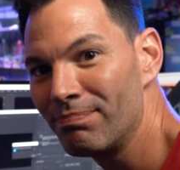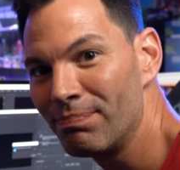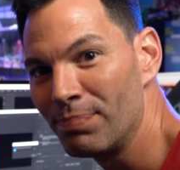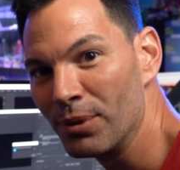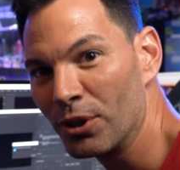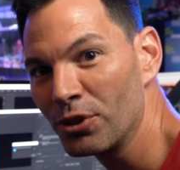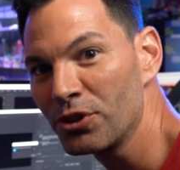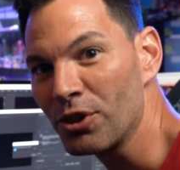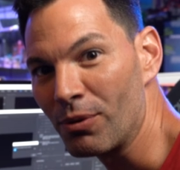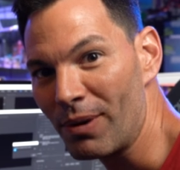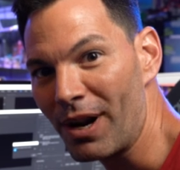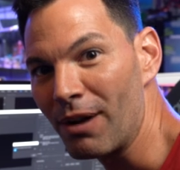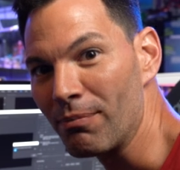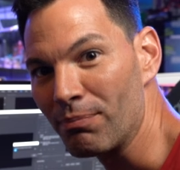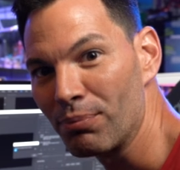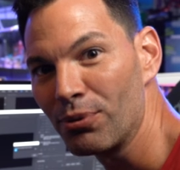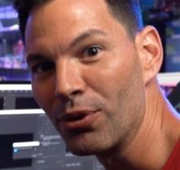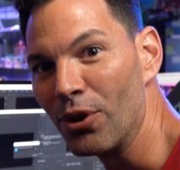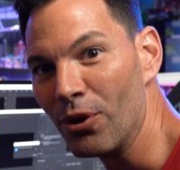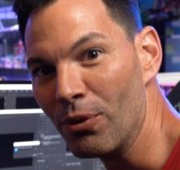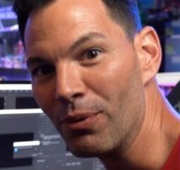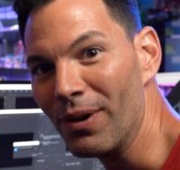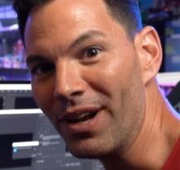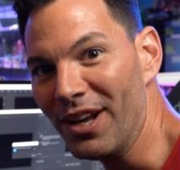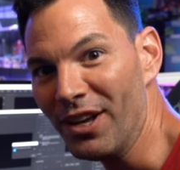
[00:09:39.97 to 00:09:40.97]
built around
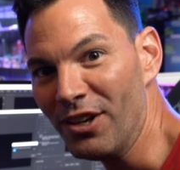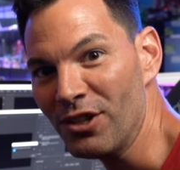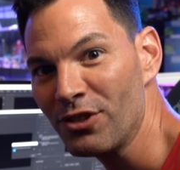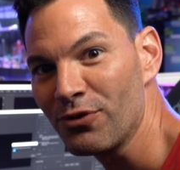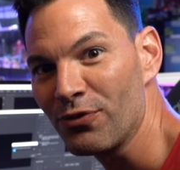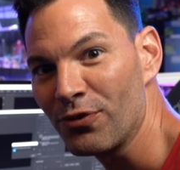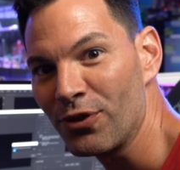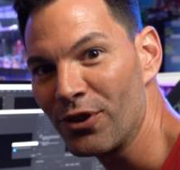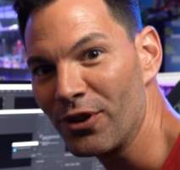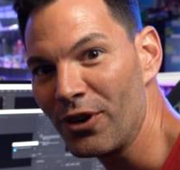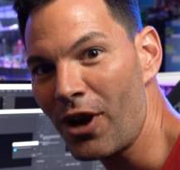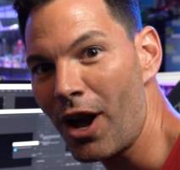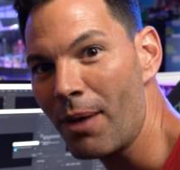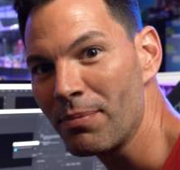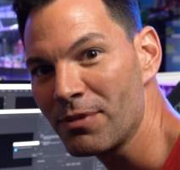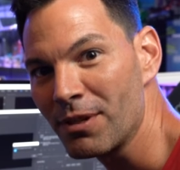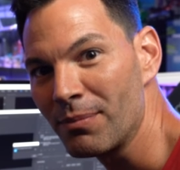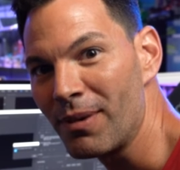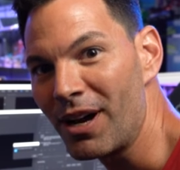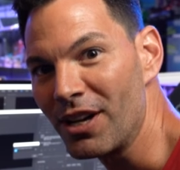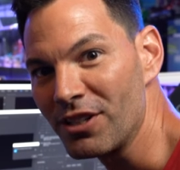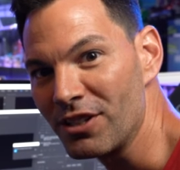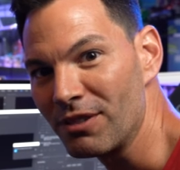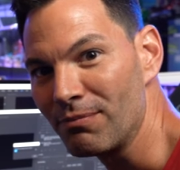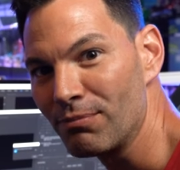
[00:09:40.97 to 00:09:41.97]
ProRes, for
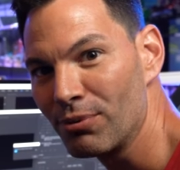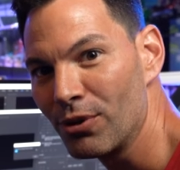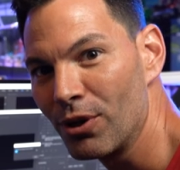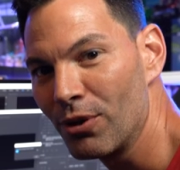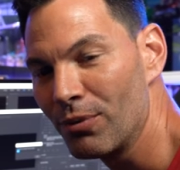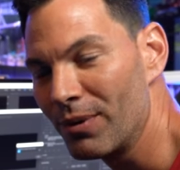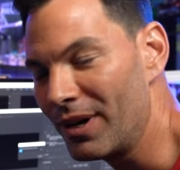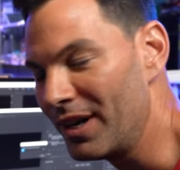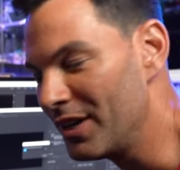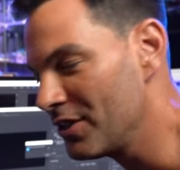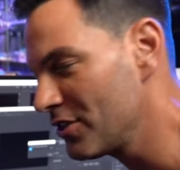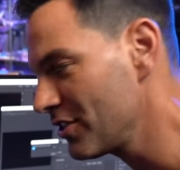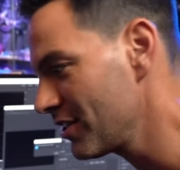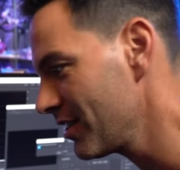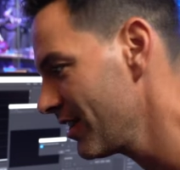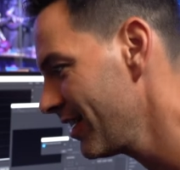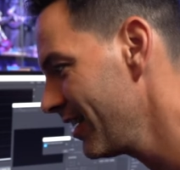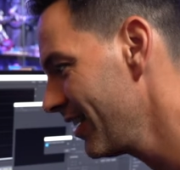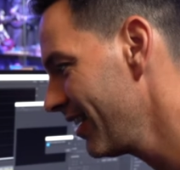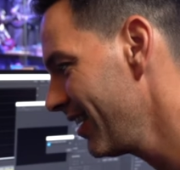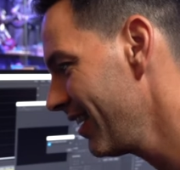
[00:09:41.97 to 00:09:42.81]
optimizing ProRes.